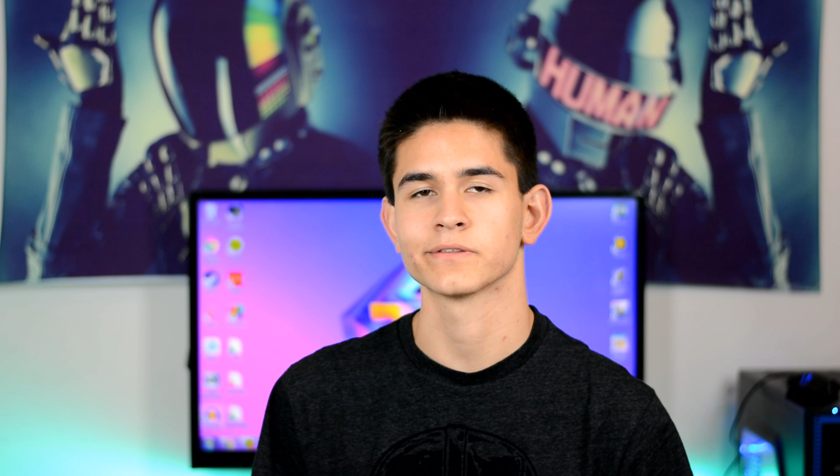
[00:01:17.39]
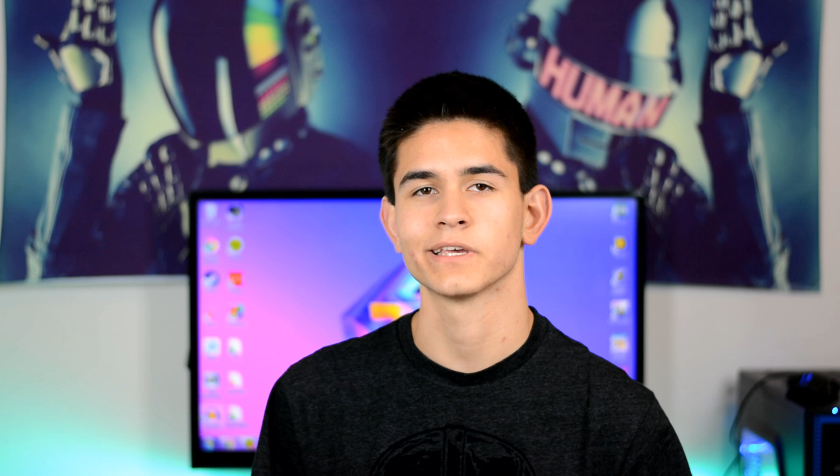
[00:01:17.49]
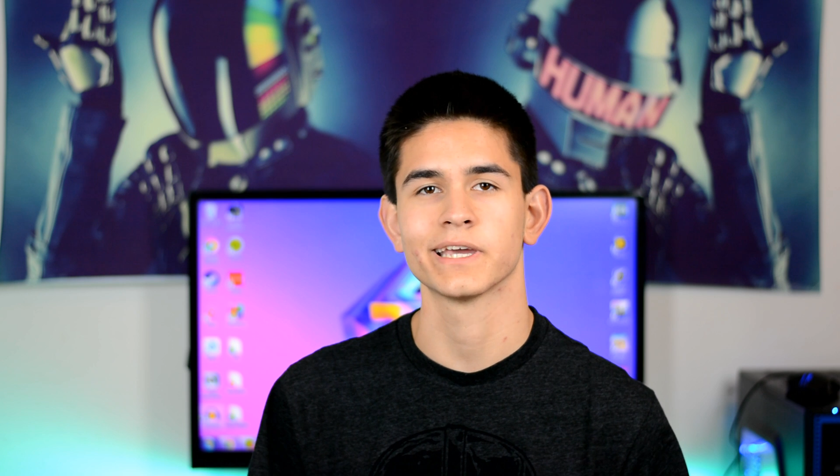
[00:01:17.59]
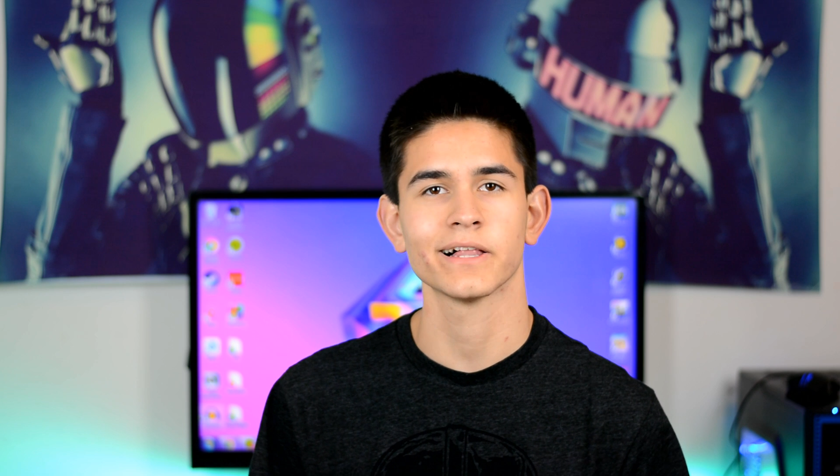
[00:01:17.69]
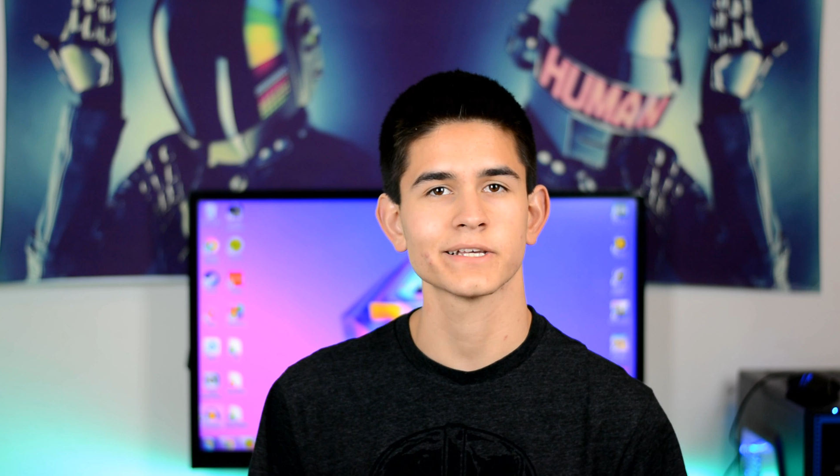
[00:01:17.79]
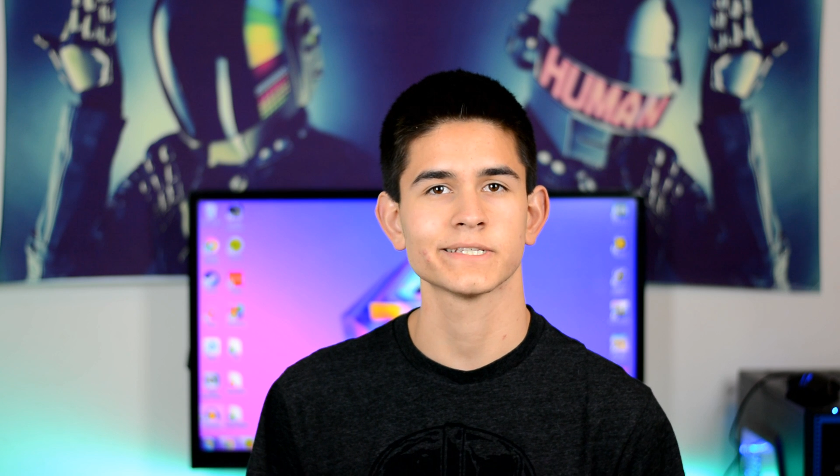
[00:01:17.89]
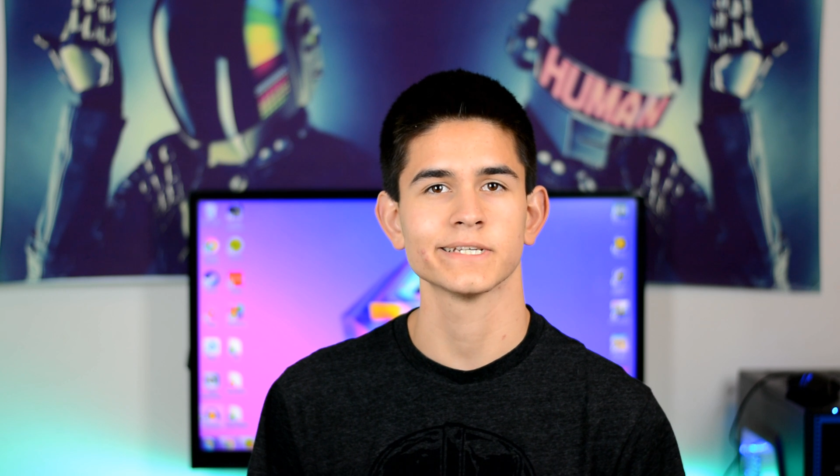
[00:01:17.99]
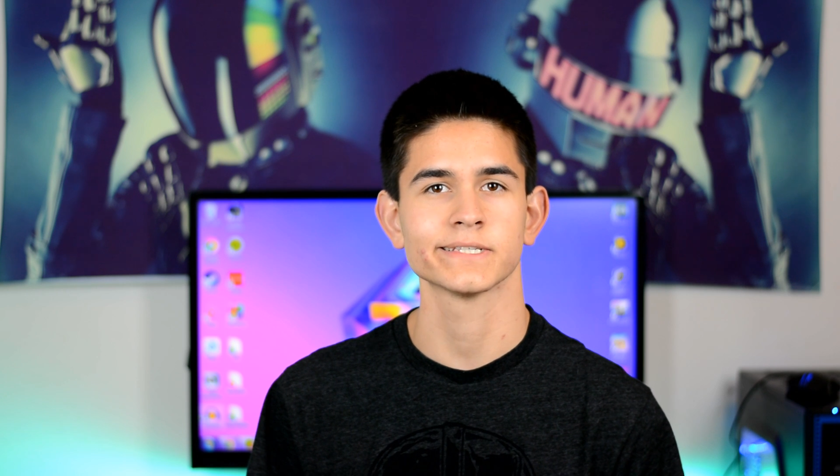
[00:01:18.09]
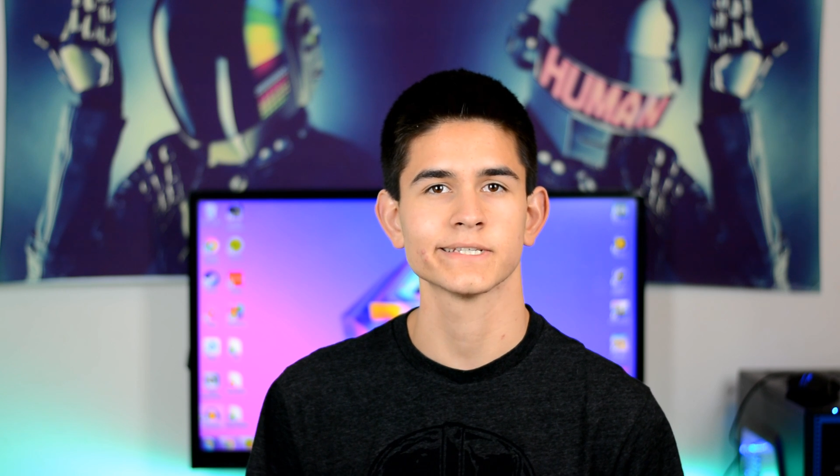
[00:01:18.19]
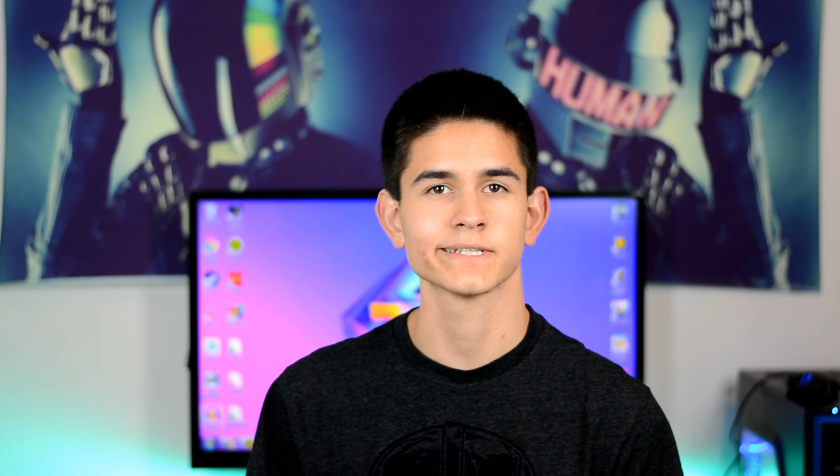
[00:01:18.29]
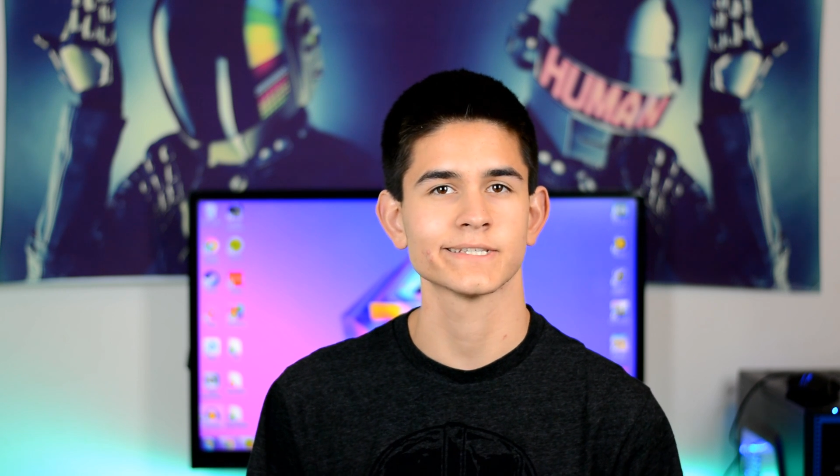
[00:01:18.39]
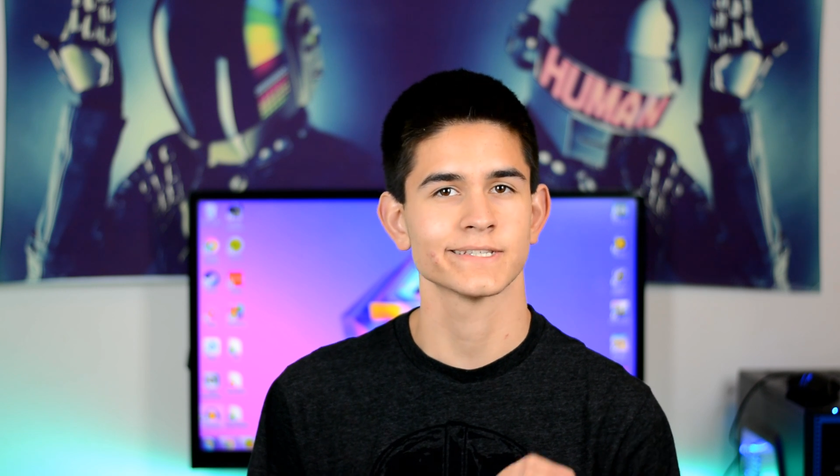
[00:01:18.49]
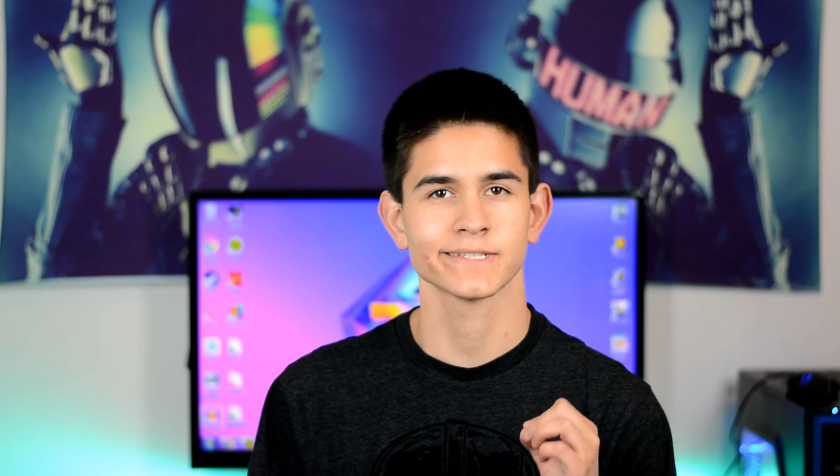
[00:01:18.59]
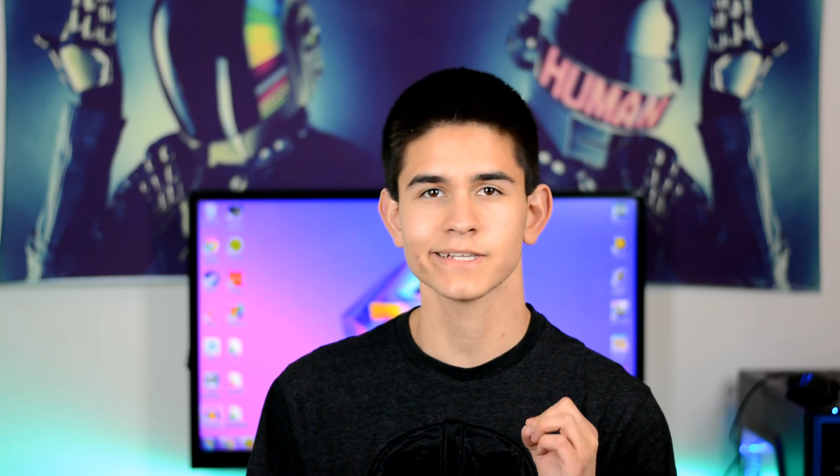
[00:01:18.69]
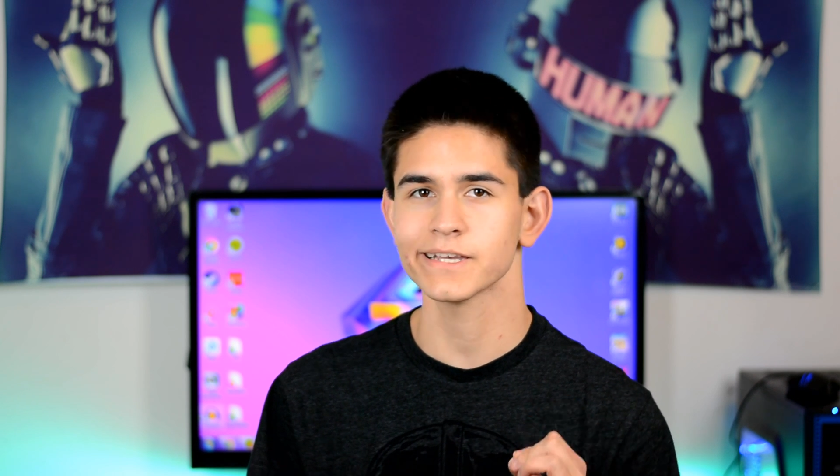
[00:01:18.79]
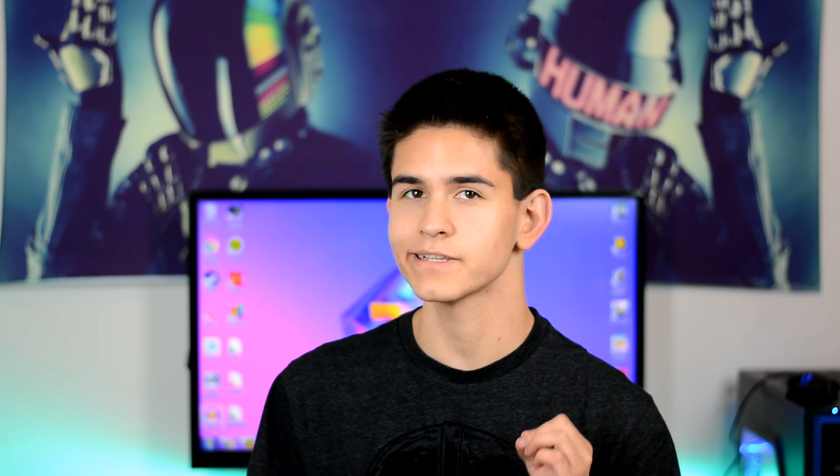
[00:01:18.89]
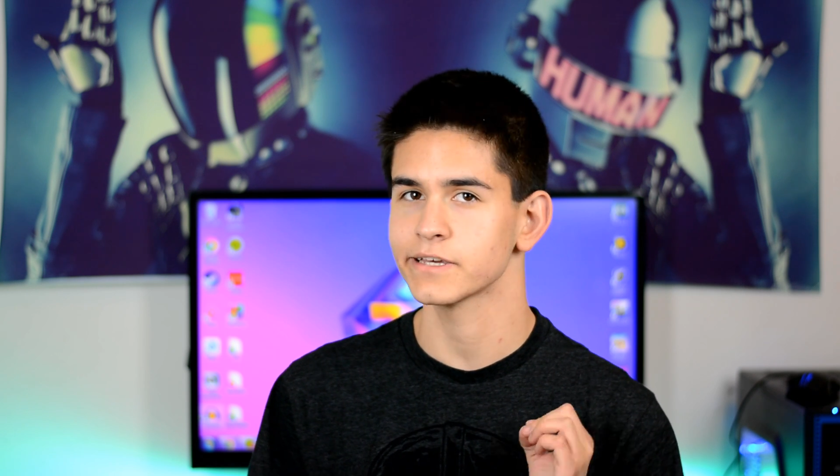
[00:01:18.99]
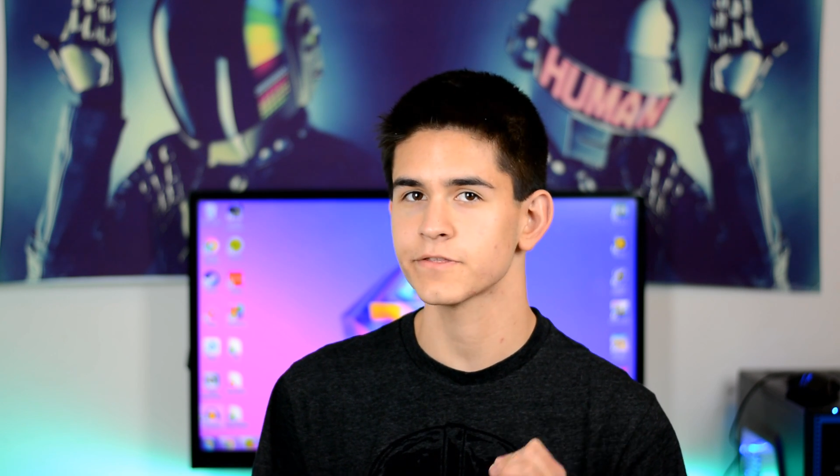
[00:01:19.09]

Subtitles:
The Galaxy S6 is slightly